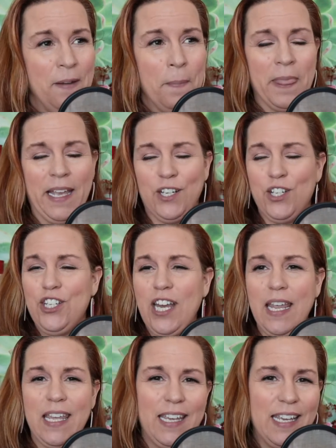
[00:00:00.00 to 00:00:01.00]
Like
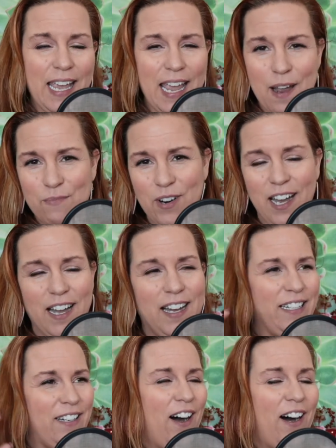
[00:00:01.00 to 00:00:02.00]
shaky camera
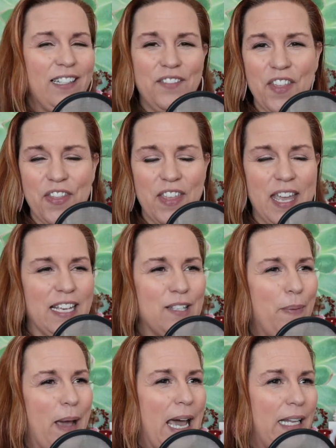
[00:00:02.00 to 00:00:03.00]
and all of the things.
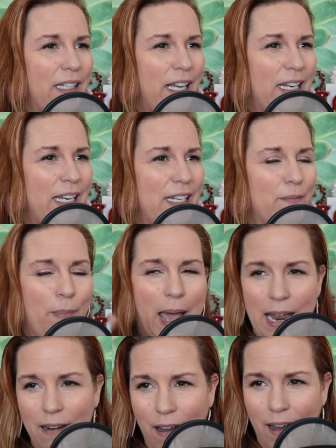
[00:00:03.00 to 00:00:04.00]
Bad lighting,
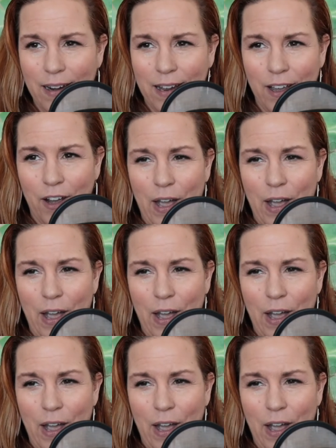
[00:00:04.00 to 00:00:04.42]
bad audio.